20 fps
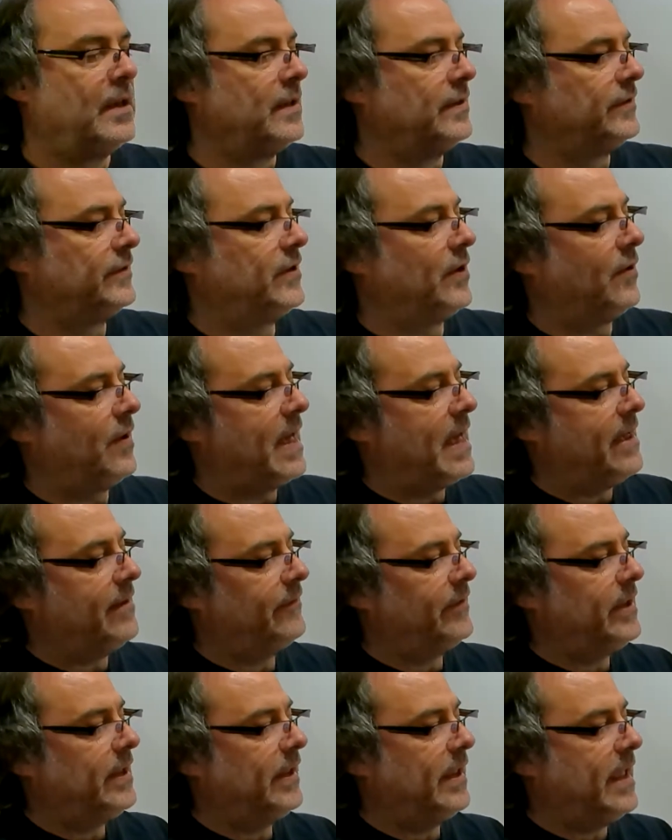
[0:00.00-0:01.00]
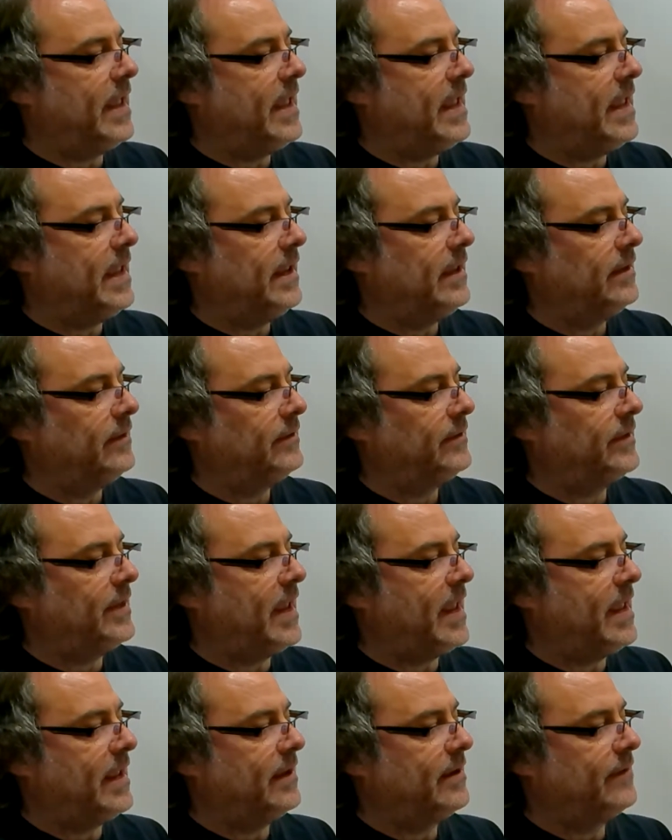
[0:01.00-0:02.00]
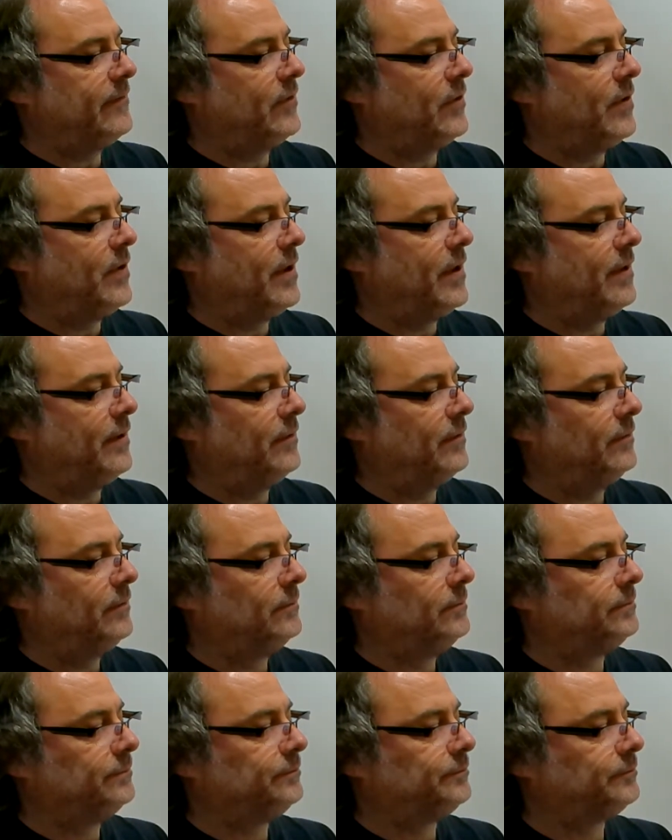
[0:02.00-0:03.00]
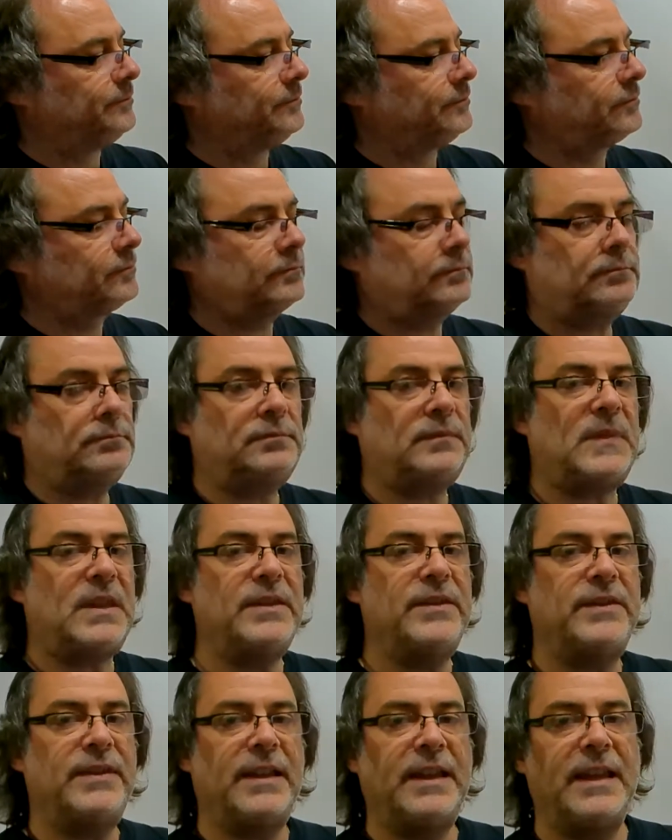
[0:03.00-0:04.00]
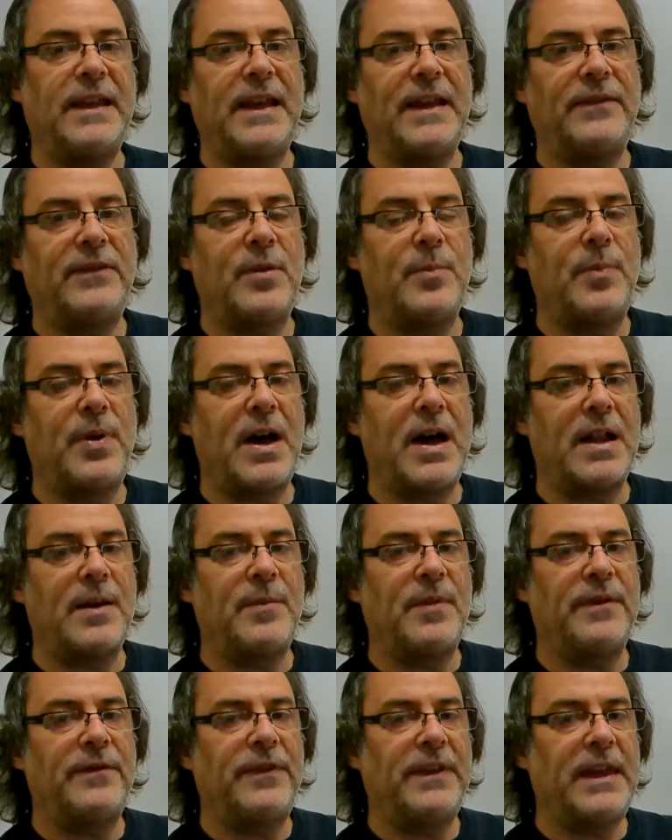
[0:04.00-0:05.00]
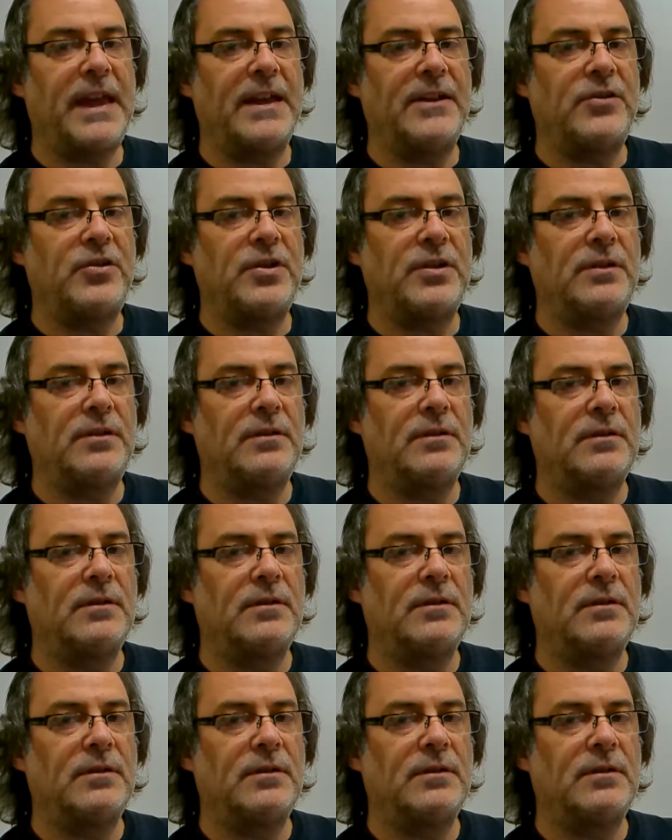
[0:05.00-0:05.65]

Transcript: So having a tank of oil sitting at the bottom of the engine,